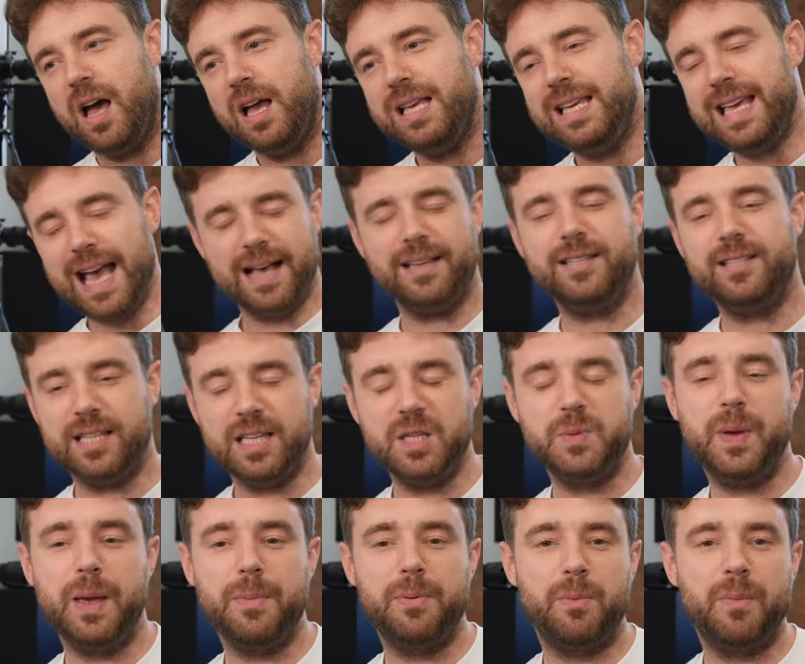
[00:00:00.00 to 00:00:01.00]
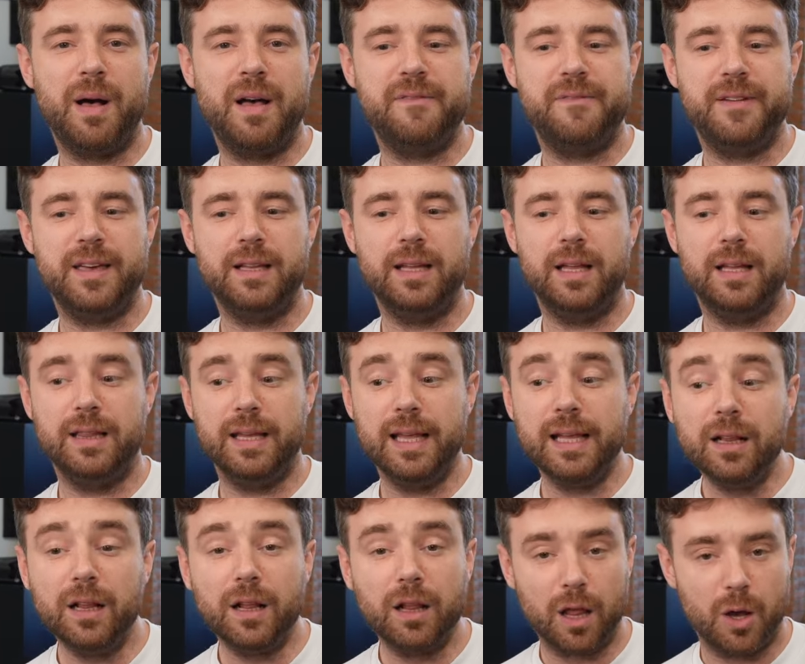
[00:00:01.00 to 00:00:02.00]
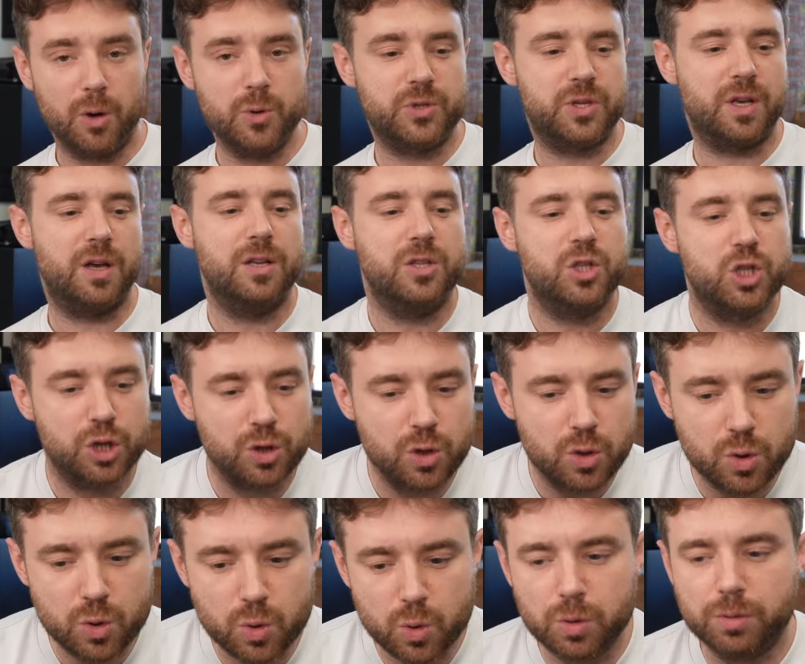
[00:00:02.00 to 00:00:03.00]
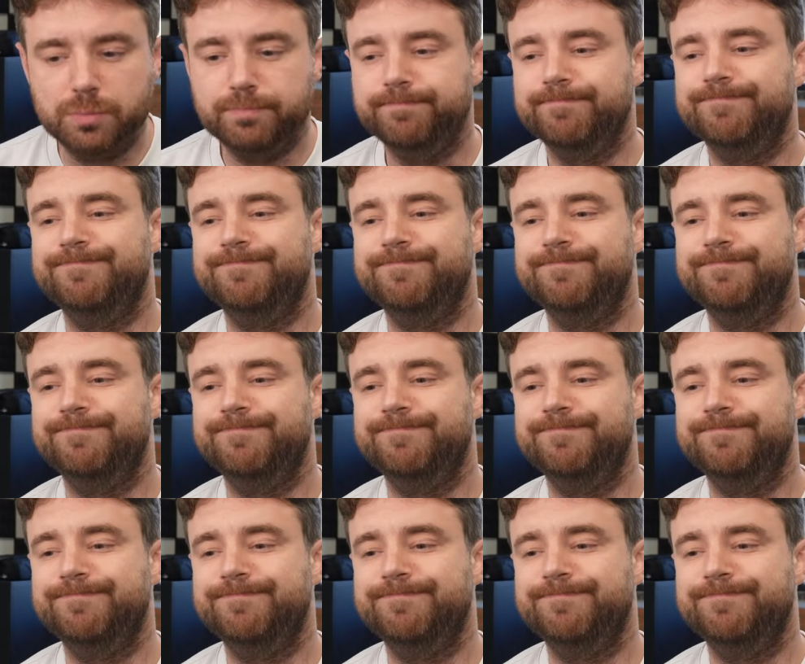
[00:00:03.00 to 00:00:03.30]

Yes, these people might feel a little closer to